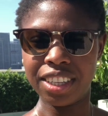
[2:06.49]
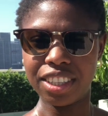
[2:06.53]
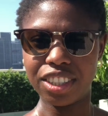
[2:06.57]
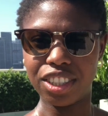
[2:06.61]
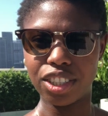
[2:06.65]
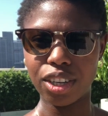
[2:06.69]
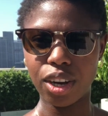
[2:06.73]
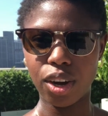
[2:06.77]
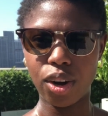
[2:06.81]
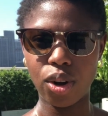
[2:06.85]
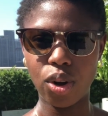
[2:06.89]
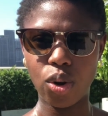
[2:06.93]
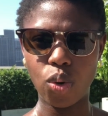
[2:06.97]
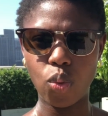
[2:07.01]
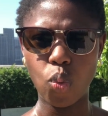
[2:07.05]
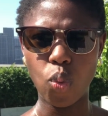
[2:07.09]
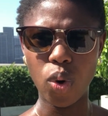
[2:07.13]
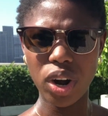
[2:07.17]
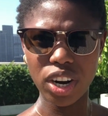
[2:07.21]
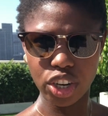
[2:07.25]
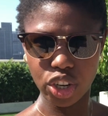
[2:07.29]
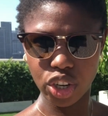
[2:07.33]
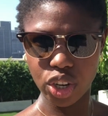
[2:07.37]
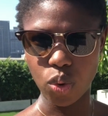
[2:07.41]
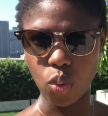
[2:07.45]
So
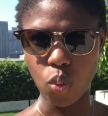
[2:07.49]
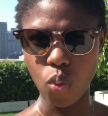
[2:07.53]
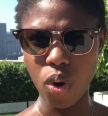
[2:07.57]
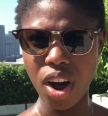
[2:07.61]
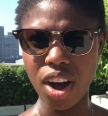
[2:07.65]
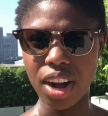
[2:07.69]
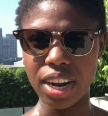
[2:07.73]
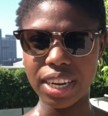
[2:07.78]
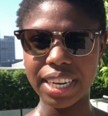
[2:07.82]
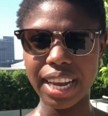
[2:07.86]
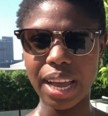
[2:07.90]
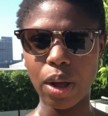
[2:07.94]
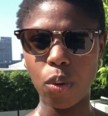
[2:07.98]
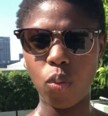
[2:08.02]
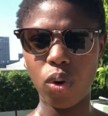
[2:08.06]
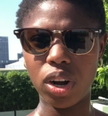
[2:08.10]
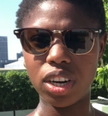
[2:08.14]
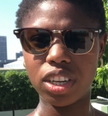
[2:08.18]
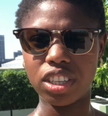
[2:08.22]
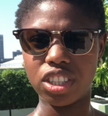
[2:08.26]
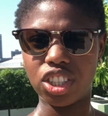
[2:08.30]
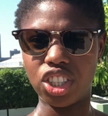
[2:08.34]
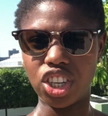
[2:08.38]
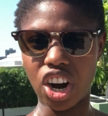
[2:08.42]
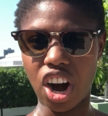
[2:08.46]
what do you want, and
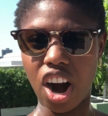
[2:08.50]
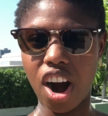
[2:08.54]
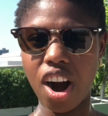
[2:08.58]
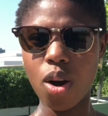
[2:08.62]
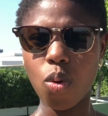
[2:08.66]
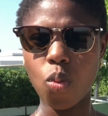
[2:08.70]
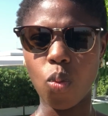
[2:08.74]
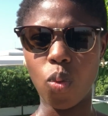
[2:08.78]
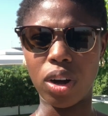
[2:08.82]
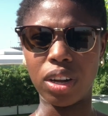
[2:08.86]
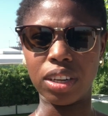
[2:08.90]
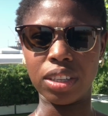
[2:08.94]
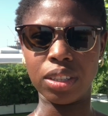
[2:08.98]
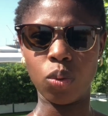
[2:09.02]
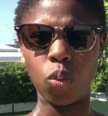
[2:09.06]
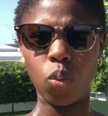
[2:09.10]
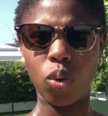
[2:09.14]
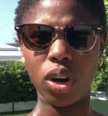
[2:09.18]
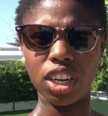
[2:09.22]
what does your heart want?